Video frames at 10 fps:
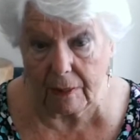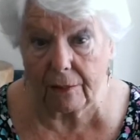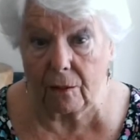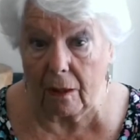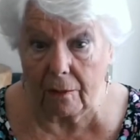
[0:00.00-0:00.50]
I
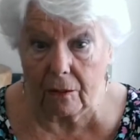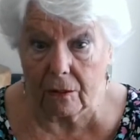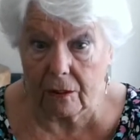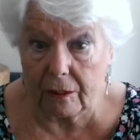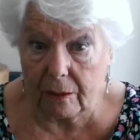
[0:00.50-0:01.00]
thought, I've got
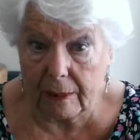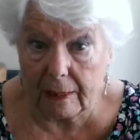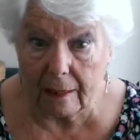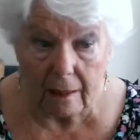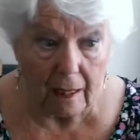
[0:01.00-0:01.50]
to do it.
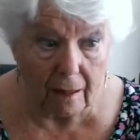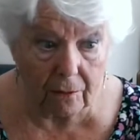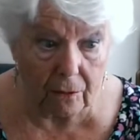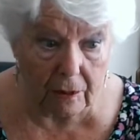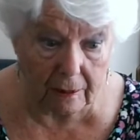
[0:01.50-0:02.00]
I've
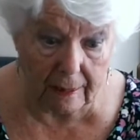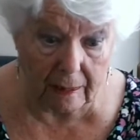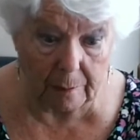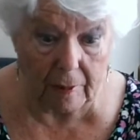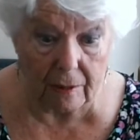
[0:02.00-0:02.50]
got to take a
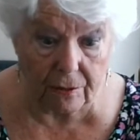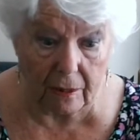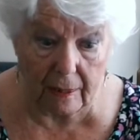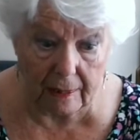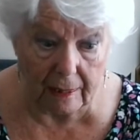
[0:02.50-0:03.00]
parcel
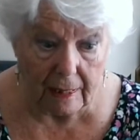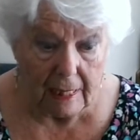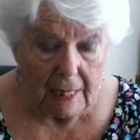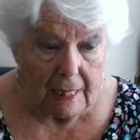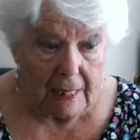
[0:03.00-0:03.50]
in.
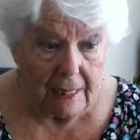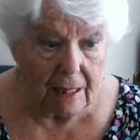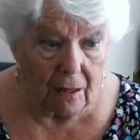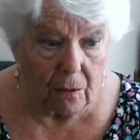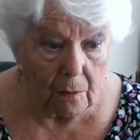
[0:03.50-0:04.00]

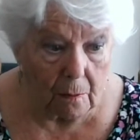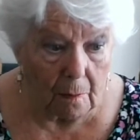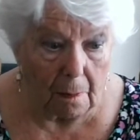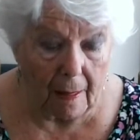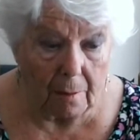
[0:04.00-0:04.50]
So
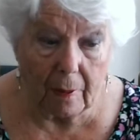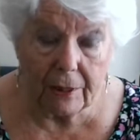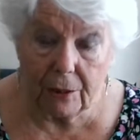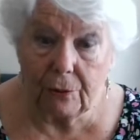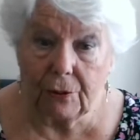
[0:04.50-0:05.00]
my
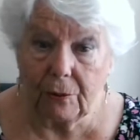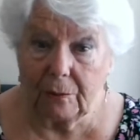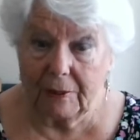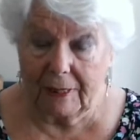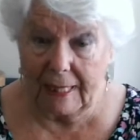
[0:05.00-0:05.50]
usual
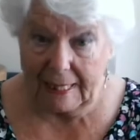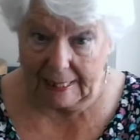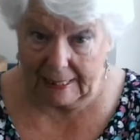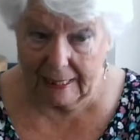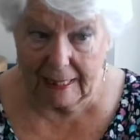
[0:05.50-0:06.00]

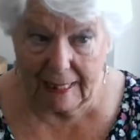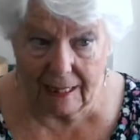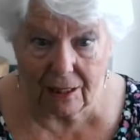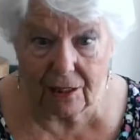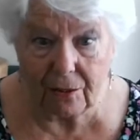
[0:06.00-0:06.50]
thing
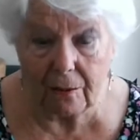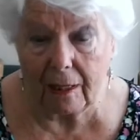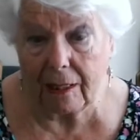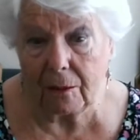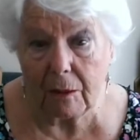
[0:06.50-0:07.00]
is
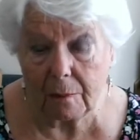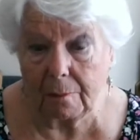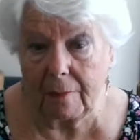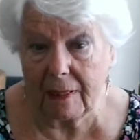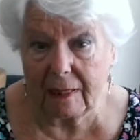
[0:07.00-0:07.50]
I always
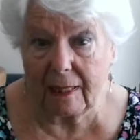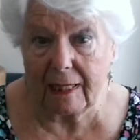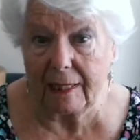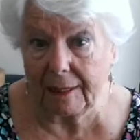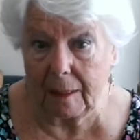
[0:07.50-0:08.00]
meditate
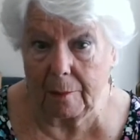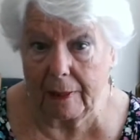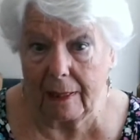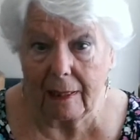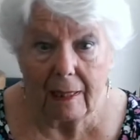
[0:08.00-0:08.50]
a little
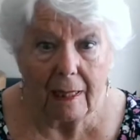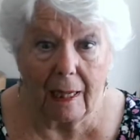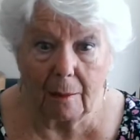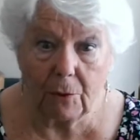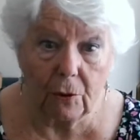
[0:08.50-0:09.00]
bit, and
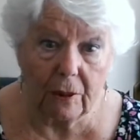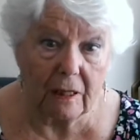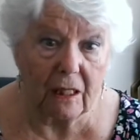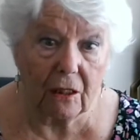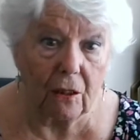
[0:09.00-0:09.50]
I'm talking
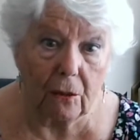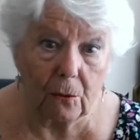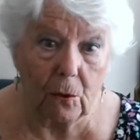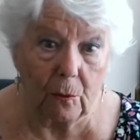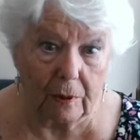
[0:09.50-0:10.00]
to God
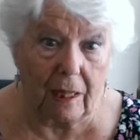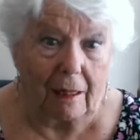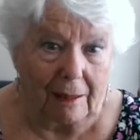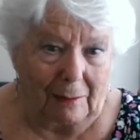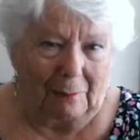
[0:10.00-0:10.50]
all the
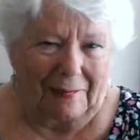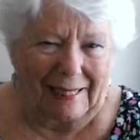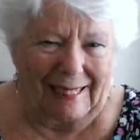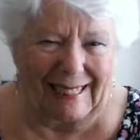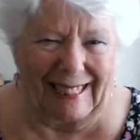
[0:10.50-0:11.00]
time.
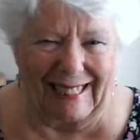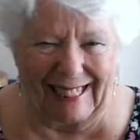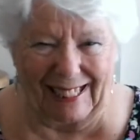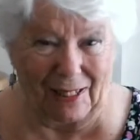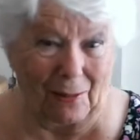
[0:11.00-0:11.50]

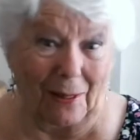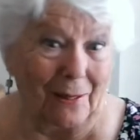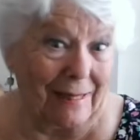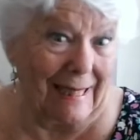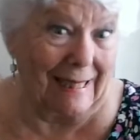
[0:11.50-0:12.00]
Who
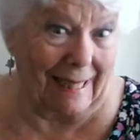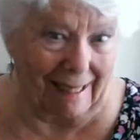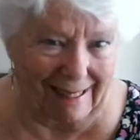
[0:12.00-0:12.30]
else is there?